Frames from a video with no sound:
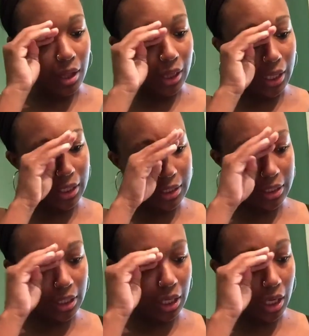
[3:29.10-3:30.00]
let's
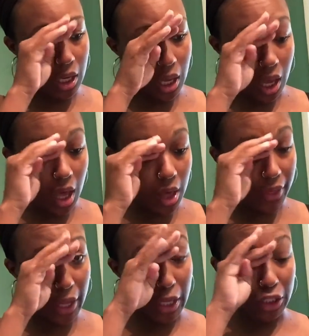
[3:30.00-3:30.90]
see. The